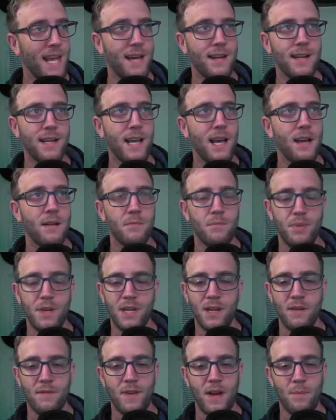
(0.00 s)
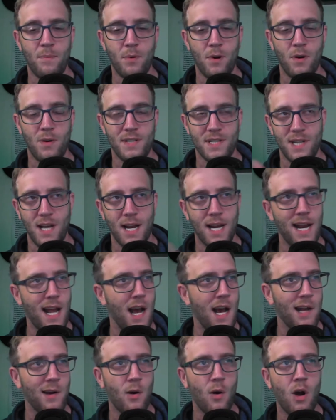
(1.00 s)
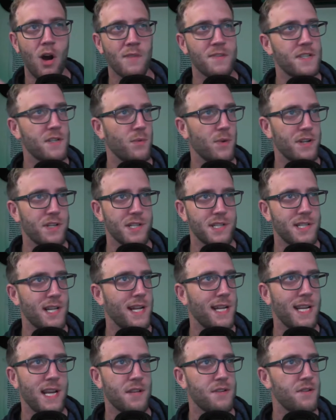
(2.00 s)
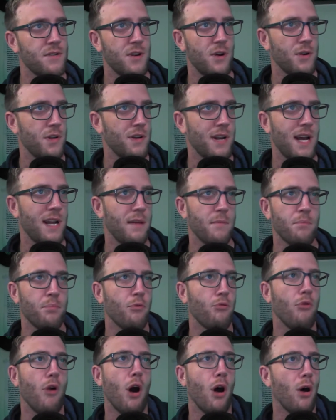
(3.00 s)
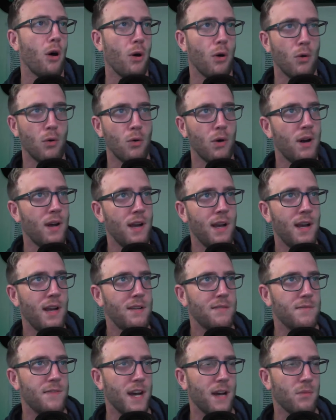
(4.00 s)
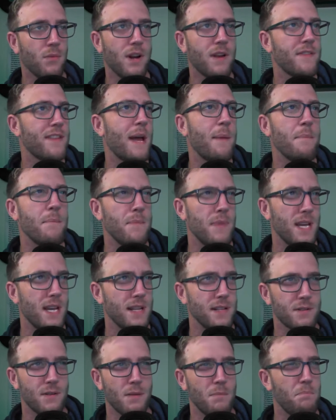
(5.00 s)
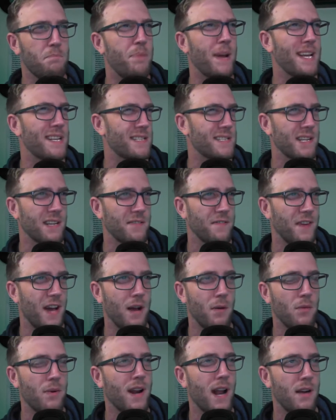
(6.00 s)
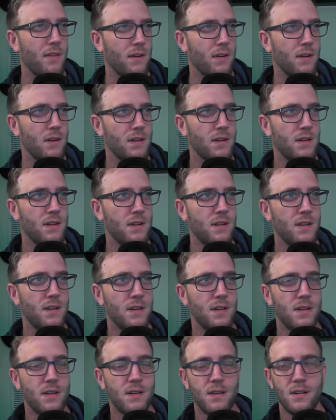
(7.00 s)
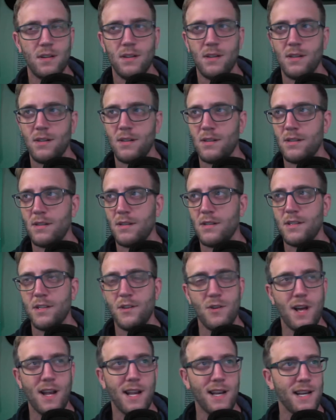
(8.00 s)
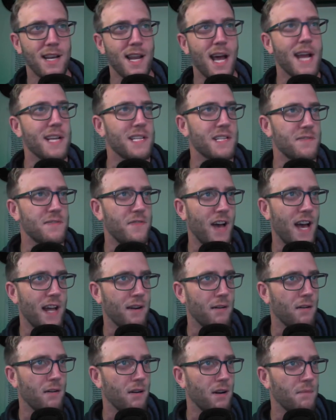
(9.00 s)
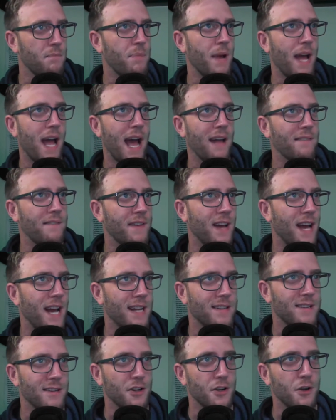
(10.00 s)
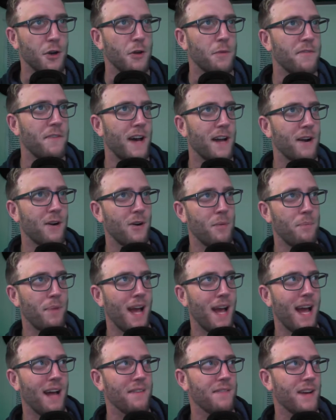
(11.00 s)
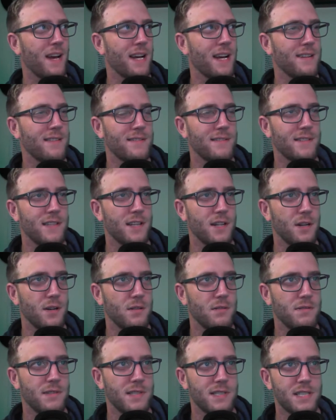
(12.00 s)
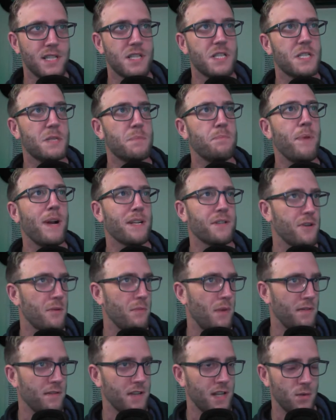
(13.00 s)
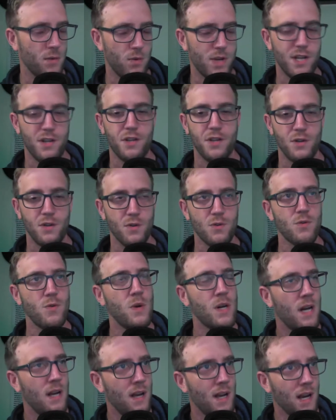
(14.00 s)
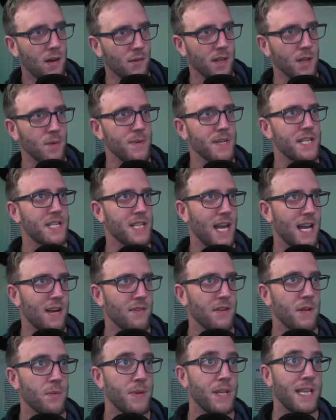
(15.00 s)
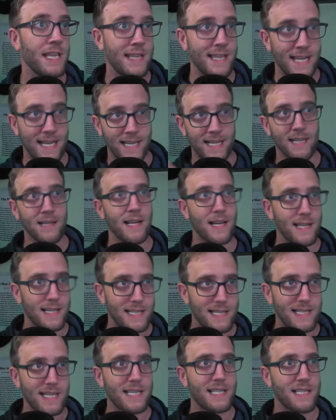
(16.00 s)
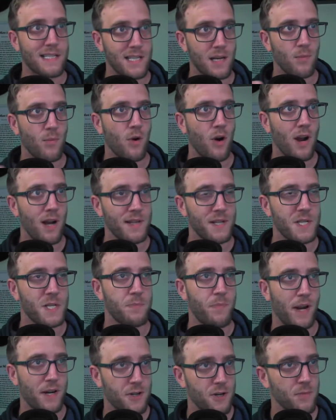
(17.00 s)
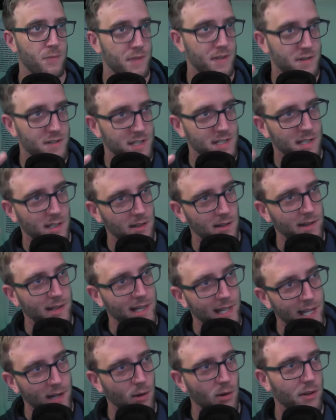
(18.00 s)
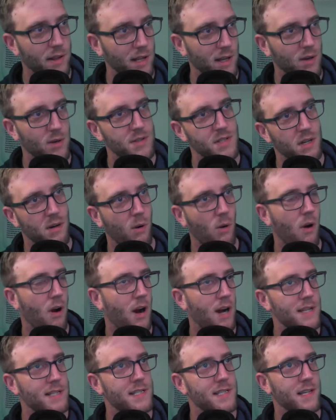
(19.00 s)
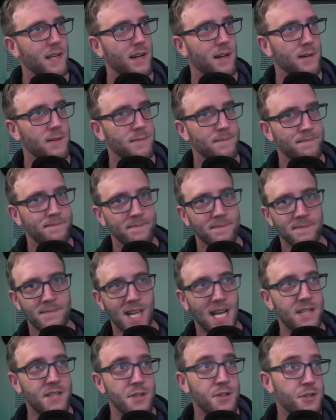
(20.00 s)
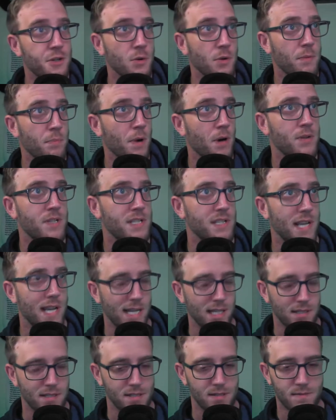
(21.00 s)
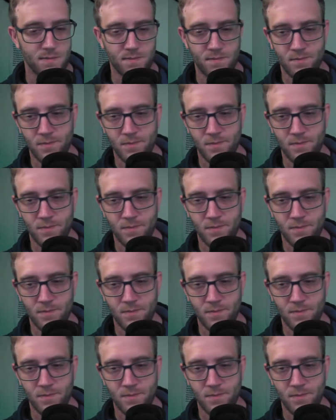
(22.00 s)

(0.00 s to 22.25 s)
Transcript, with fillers: And again, being a vet bro, it's not an on or off switch. It's not a yes or no. You're not a bro vet, whatever that means, or a basic vet, whatever. You're not a nice vet or a bad vet, a good vet or a bad vet. You know, it's a spectrum. Everything we do, everything we say, everything we think exists somewhere on the spectrum. And there's a little needle that goes across, you know. As is true with most things.